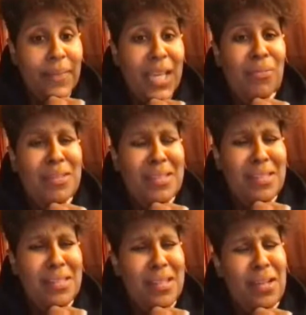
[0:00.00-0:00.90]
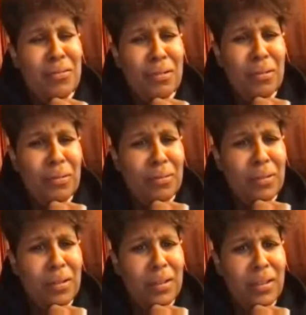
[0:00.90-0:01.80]
He was 16 years old
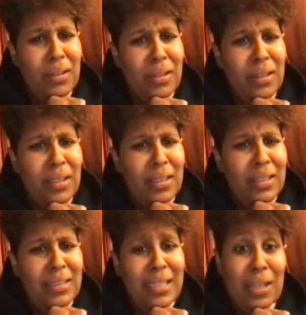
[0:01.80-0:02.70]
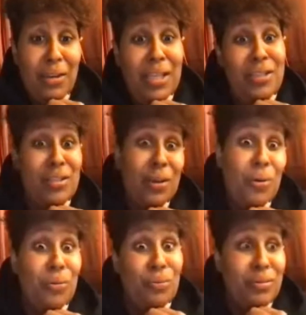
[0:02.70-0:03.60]
because they thought he
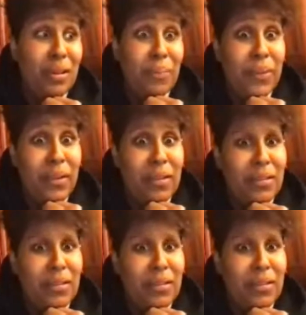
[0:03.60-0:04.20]
stole something.